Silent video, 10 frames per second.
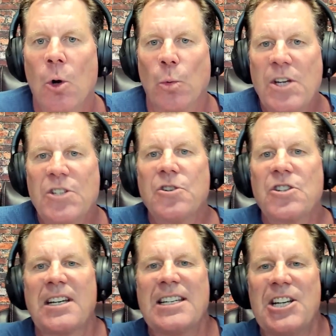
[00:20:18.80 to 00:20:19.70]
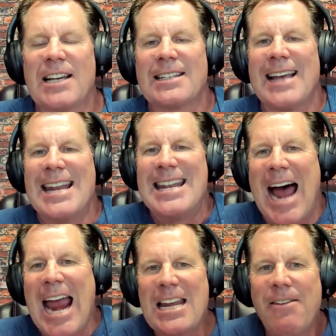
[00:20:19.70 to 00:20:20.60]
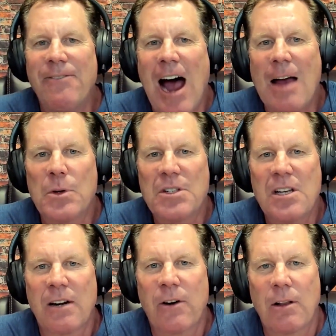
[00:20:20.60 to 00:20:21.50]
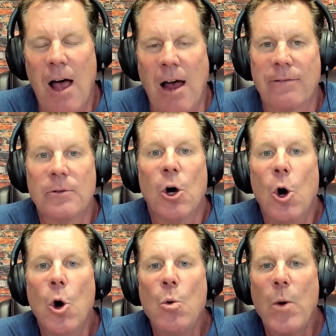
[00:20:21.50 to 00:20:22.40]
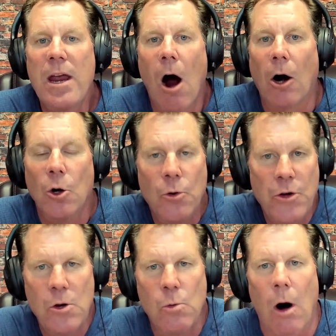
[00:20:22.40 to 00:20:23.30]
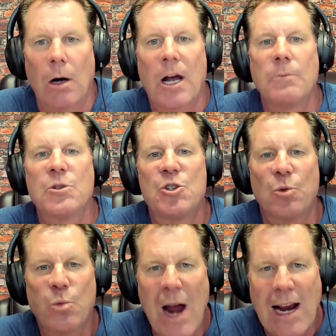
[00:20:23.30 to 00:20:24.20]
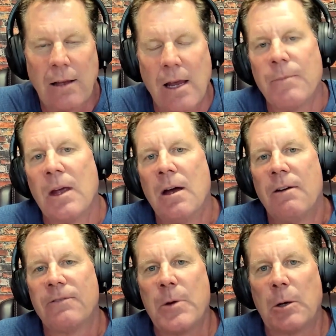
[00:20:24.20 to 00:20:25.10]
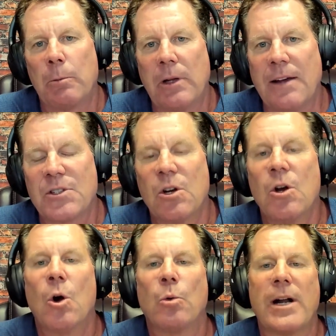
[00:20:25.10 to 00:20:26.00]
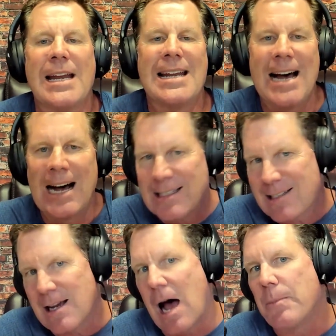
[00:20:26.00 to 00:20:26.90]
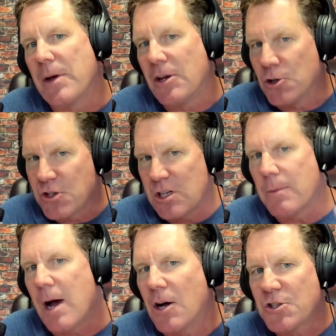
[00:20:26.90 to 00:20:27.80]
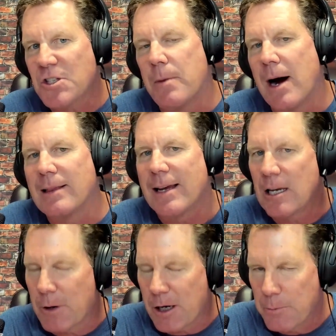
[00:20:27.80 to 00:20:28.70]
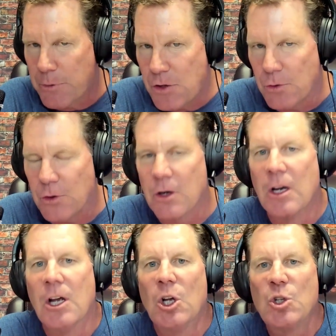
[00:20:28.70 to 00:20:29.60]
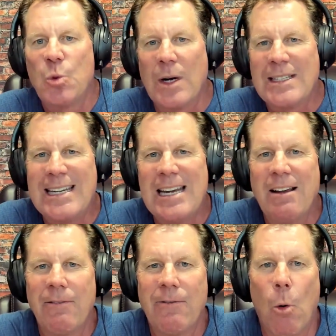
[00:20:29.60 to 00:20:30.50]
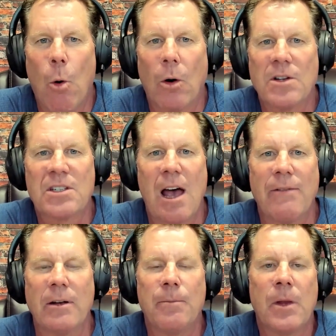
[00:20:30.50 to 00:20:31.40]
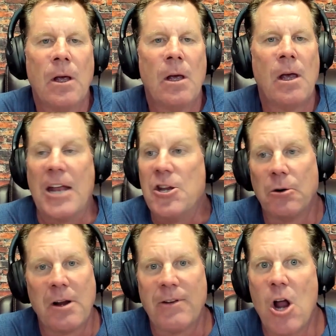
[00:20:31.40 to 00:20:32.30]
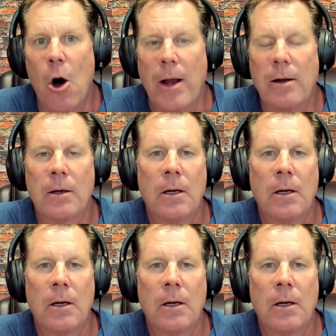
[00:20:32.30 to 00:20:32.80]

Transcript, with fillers: research suggests that 95% of our life, who we are, who you are, comes directly from your beliefs, running nonstop in your subconscious mind like a computer 24 7. And you don't even know it.